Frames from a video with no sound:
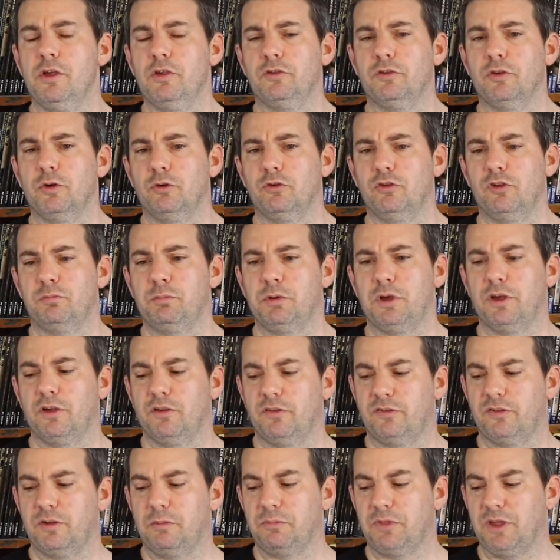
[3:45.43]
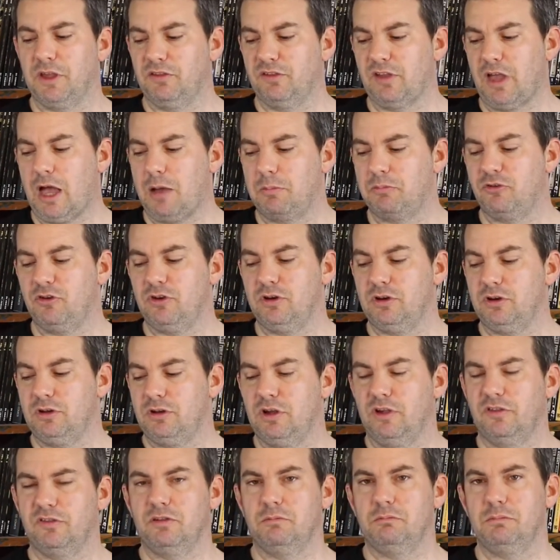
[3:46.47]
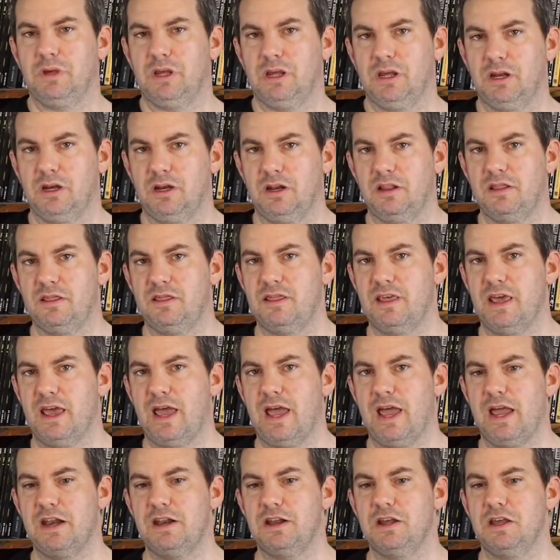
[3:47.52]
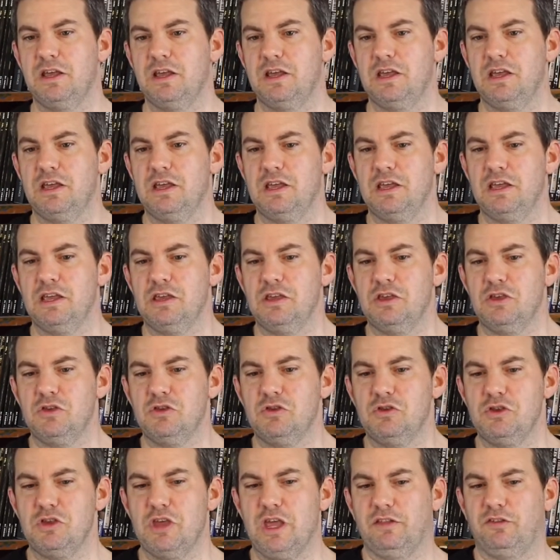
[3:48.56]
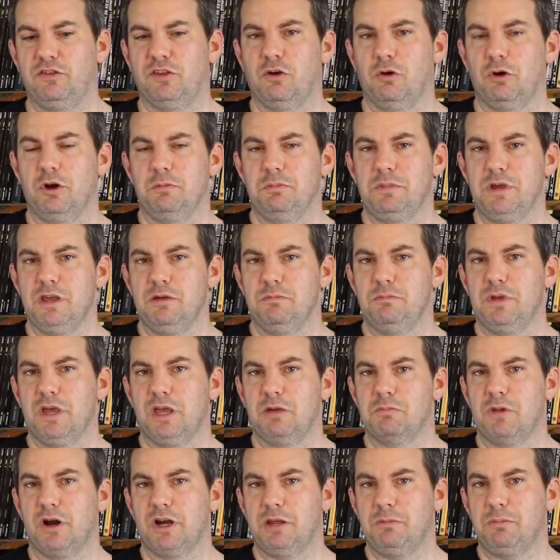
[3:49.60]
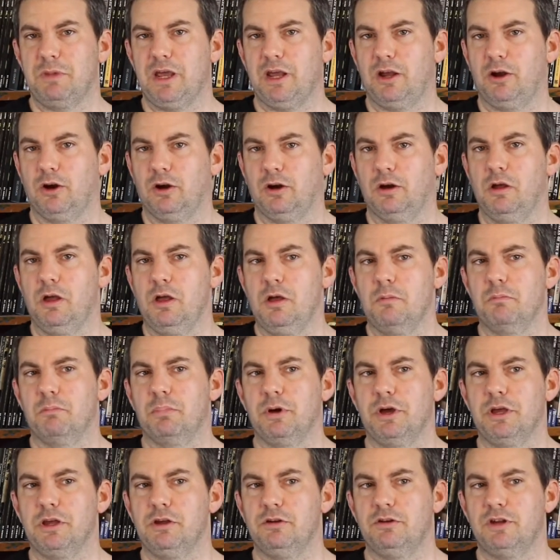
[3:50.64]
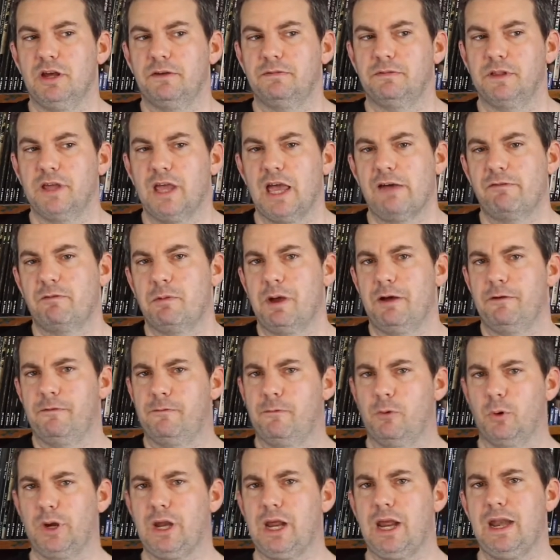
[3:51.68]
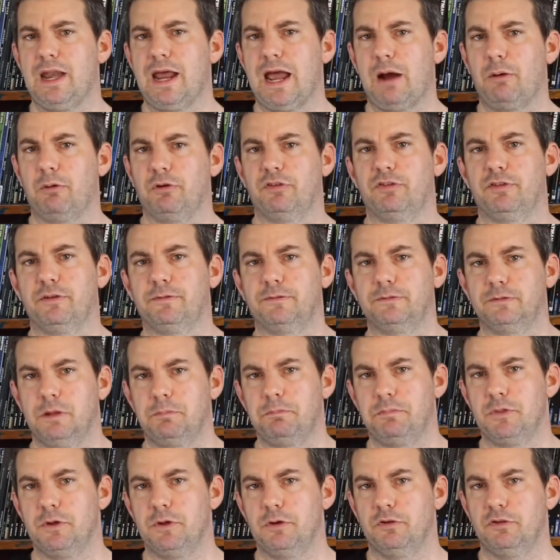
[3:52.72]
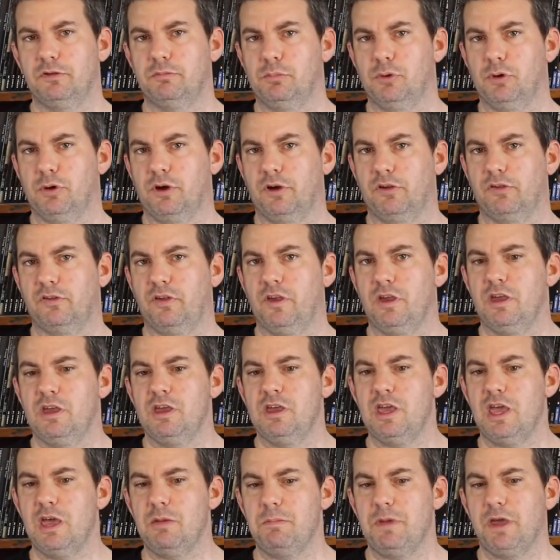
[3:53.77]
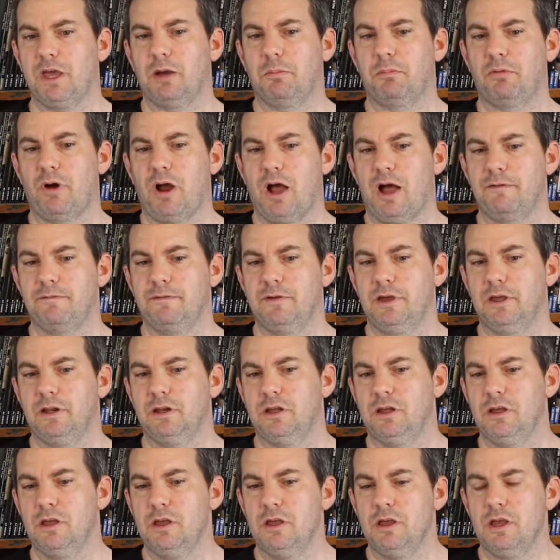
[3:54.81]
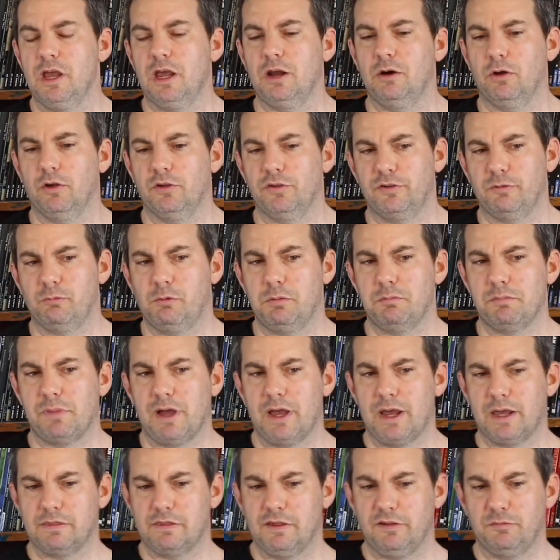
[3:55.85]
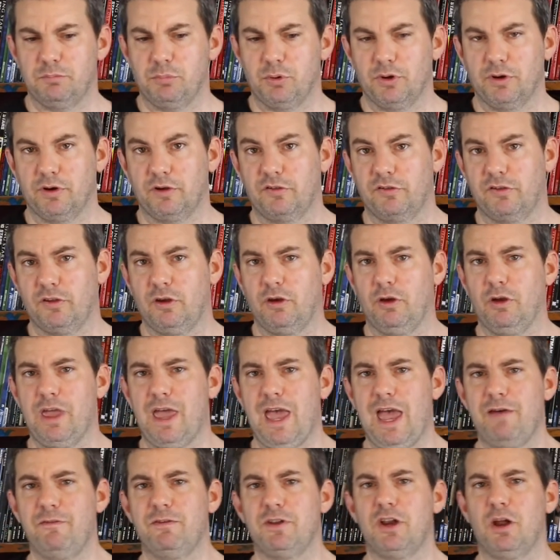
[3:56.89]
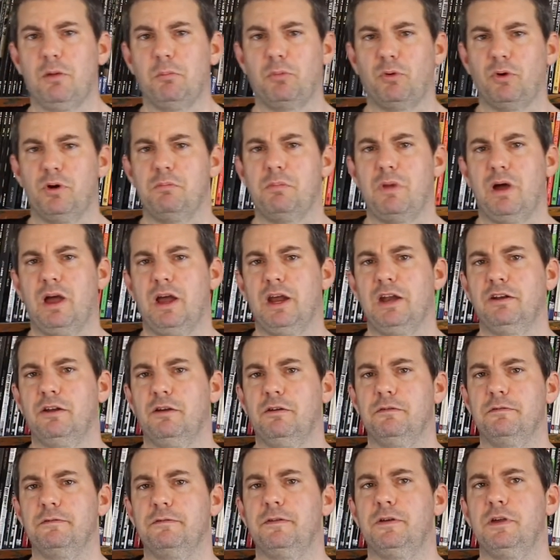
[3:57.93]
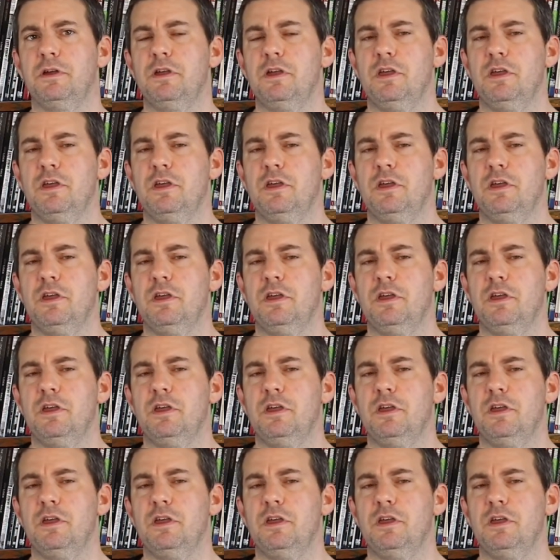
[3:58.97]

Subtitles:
So just because something's optioned doesn't mean that it's going to be a big money maker, but you definitely have about 48 hours to flip those books and make a profit. And also when buying these books, have a number in mind of,